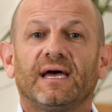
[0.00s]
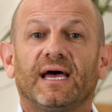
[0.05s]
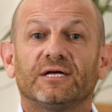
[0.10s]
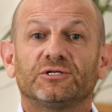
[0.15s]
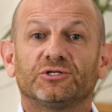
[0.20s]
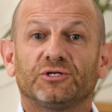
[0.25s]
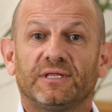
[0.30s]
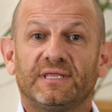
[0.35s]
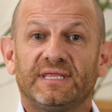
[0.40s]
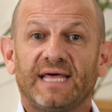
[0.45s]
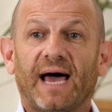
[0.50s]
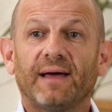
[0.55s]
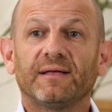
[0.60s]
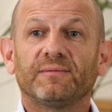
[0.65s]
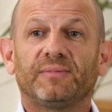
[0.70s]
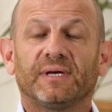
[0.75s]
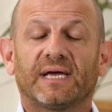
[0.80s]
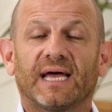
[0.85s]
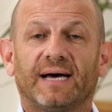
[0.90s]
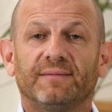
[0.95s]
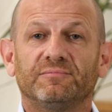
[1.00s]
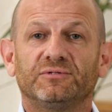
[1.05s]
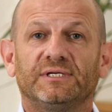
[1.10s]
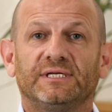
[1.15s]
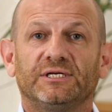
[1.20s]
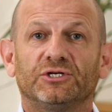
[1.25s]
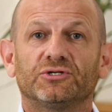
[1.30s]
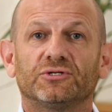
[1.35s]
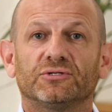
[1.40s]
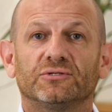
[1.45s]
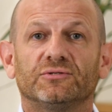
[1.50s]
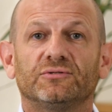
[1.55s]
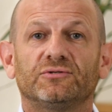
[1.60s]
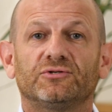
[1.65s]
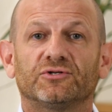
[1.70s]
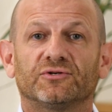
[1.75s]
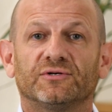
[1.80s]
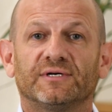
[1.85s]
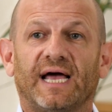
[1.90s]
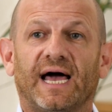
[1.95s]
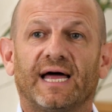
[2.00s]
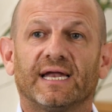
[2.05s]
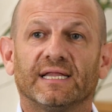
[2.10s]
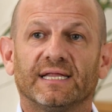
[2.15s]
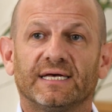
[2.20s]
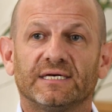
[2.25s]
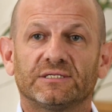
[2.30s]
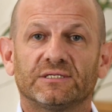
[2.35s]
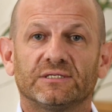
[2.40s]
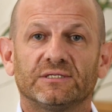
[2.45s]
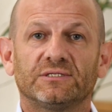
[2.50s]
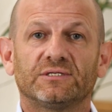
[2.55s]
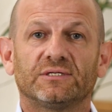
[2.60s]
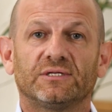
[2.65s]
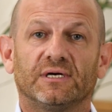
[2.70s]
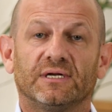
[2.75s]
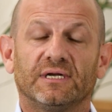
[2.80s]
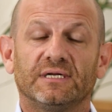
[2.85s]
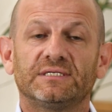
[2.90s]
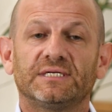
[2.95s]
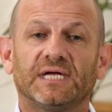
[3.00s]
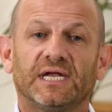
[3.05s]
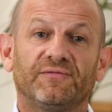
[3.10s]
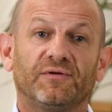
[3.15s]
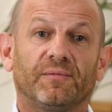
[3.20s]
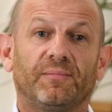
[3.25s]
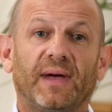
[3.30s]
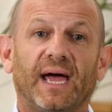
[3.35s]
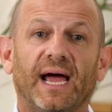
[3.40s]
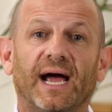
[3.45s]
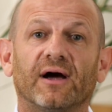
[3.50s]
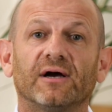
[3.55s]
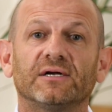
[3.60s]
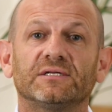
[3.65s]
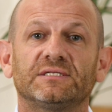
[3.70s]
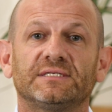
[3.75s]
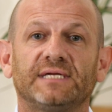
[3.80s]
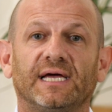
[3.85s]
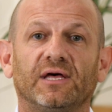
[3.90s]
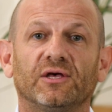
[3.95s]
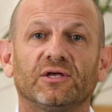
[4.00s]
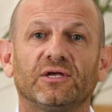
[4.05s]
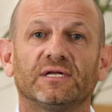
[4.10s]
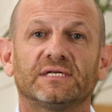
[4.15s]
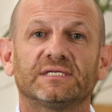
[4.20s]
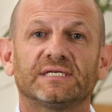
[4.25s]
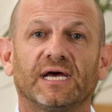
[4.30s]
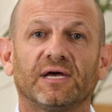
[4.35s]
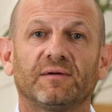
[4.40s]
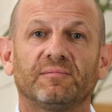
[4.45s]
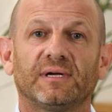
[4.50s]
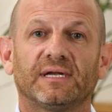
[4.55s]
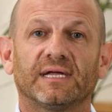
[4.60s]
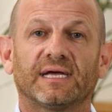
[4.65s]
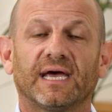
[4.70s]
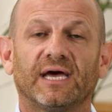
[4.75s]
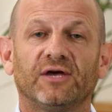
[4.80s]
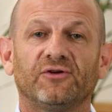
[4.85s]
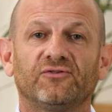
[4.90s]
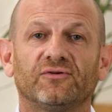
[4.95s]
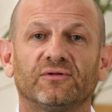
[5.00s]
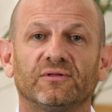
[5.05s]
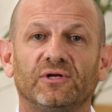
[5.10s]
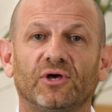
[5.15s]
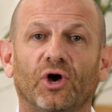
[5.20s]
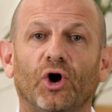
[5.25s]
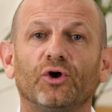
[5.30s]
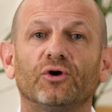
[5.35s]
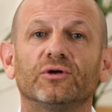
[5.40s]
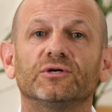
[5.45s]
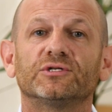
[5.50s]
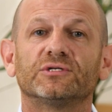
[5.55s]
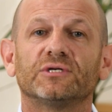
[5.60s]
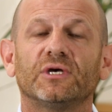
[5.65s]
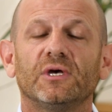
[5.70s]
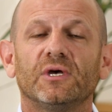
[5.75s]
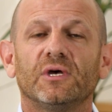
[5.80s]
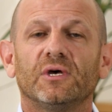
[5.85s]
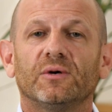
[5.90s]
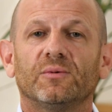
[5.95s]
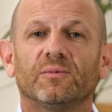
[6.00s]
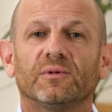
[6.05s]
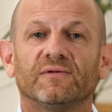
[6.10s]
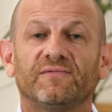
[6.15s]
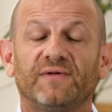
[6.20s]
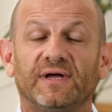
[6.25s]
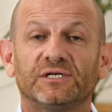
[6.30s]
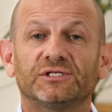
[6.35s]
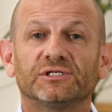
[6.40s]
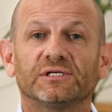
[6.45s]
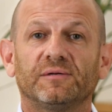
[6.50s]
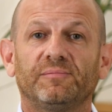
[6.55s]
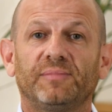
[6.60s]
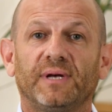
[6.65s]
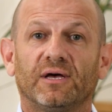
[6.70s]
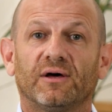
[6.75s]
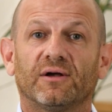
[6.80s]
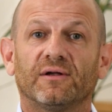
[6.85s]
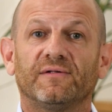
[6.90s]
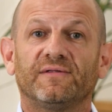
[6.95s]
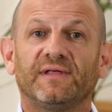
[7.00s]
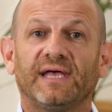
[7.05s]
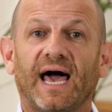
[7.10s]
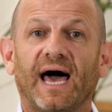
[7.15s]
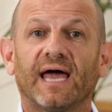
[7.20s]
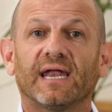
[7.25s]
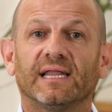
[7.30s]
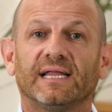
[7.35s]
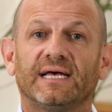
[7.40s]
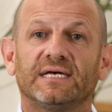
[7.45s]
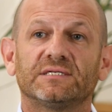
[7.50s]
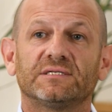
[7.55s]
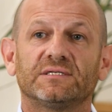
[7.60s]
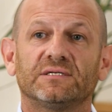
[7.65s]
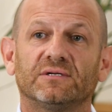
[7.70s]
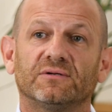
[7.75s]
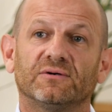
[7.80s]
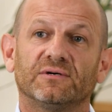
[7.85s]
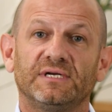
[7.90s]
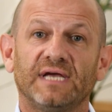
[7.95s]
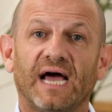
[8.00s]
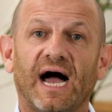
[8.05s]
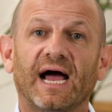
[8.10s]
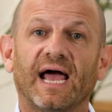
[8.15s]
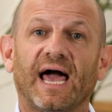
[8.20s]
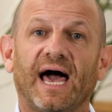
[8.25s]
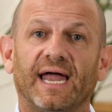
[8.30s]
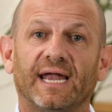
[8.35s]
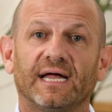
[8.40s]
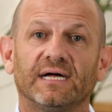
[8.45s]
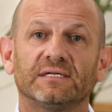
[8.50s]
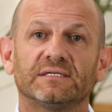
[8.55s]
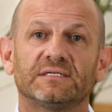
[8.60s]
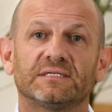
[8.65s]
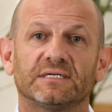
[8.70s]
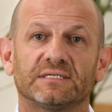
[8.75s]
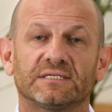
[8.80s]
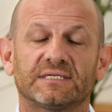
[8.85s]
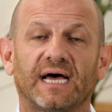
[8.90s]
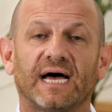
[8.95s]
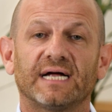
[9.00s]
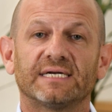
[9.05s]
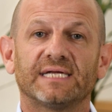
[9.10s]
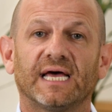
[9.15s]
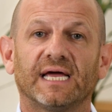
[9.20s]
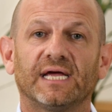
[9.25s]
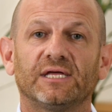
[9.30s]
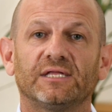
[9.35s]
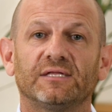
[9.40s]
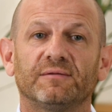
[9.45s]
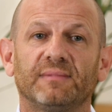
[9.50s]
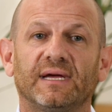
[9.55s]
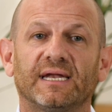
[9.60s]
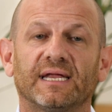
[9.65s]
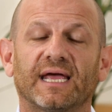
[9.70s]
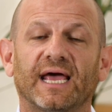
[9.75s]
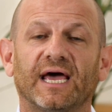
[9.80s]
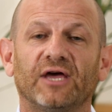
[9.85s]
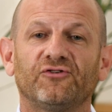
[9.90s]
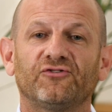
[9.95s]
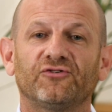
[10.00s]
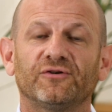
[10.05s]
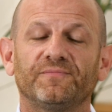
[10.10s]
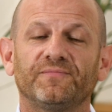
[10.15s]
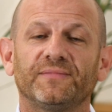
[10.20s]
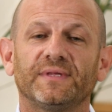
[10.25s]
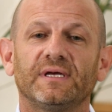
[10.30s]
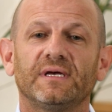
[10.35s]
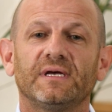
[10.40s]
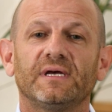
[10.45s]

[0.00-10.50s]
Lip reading: And so that becomes an issue during adolescence, that instead of your parents telling you to take medication, the onus will eventually be on the adolescent or young adult to start taking the medication.